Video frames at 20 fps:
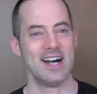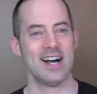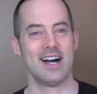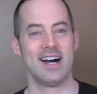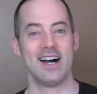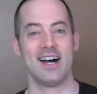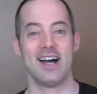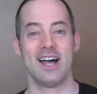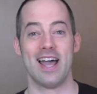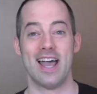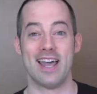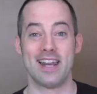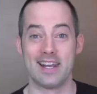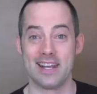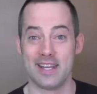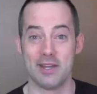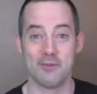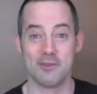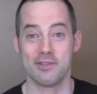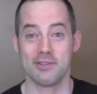Uh,
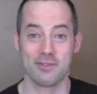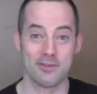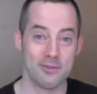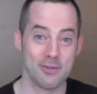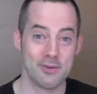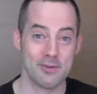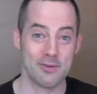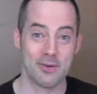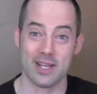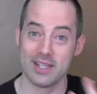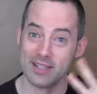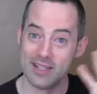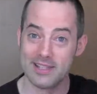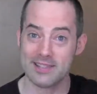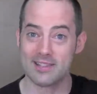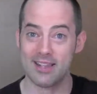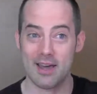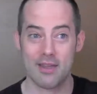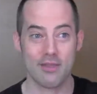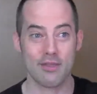and it was true. At
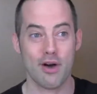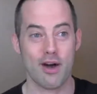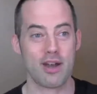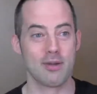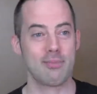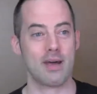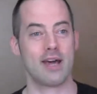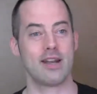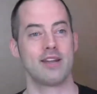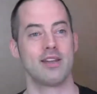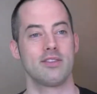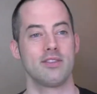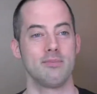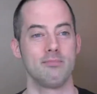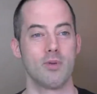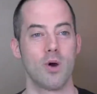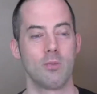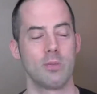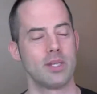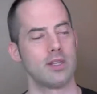least I thought about it at
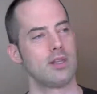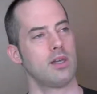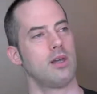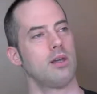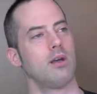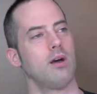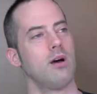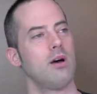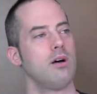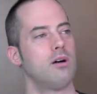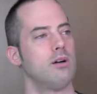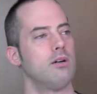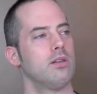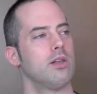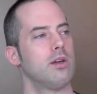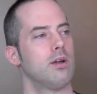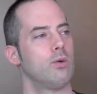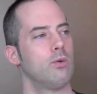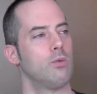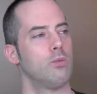the moment, like, huh,
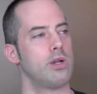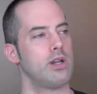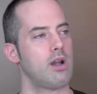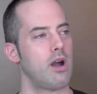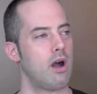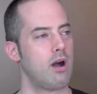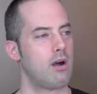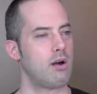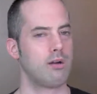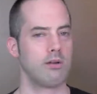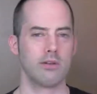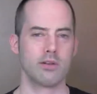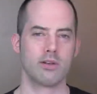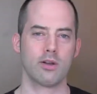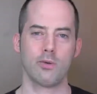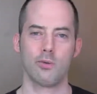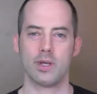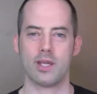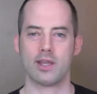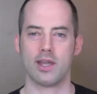like we are,
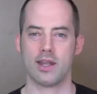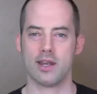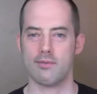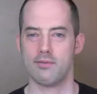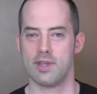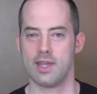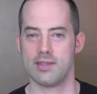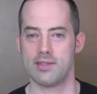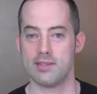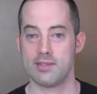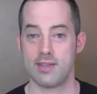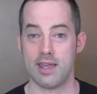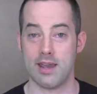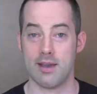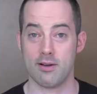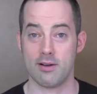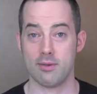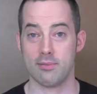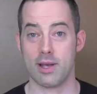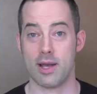you know, we kind of get
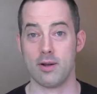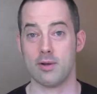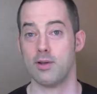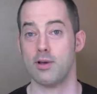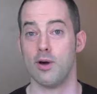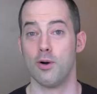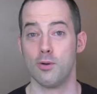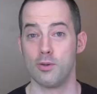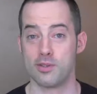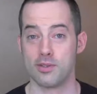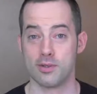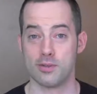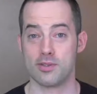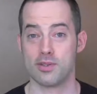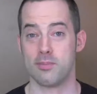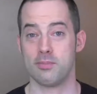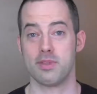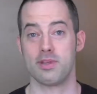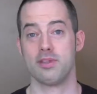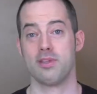scared about ghosts or
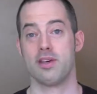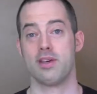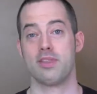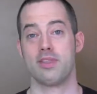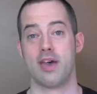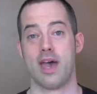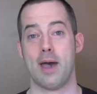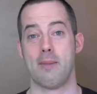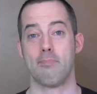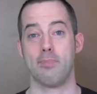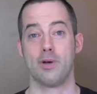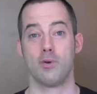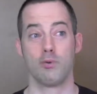something like that.